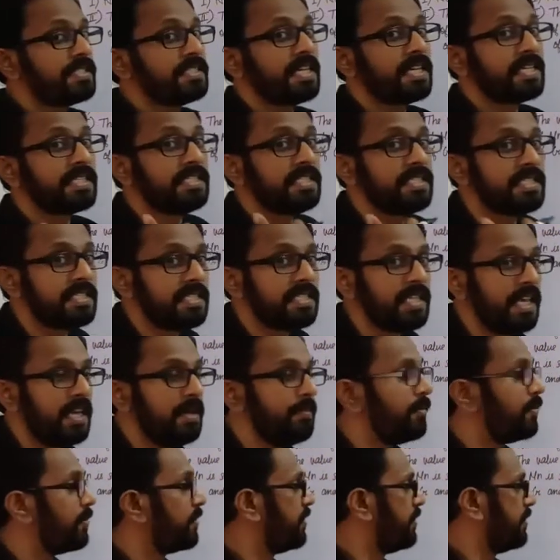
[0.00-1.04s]
charge is same
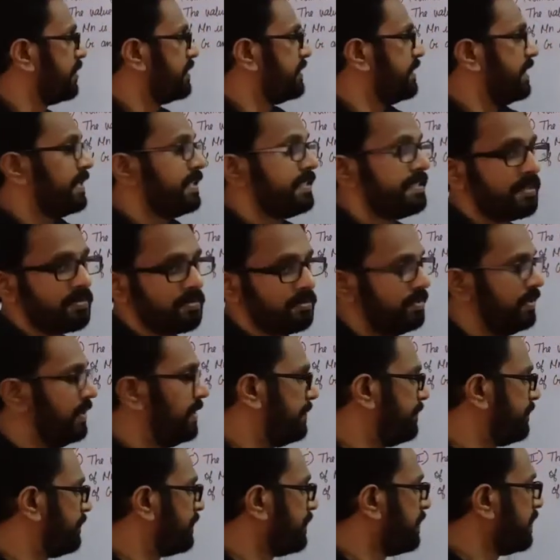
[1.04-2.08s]
or not, that is the question.
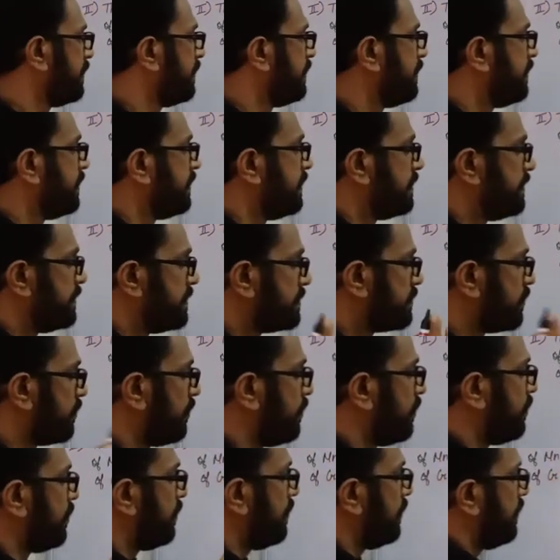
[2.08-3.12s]

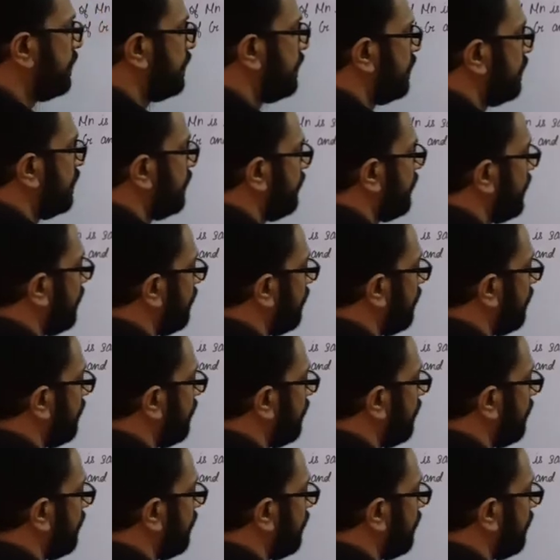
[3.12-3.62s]
So we